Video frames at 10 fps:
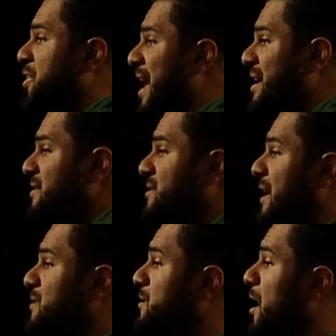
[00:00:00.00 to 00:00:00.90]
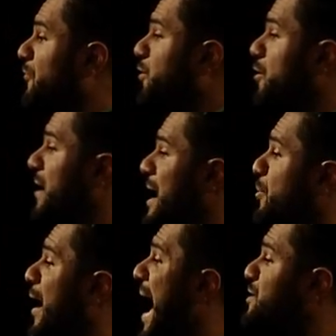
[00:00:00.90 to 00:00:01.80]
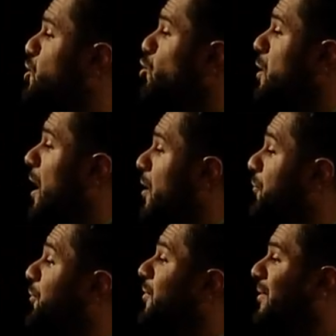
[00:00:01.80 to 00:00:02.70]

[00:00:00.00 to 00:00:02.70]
Then it says, love your neighbor as you love.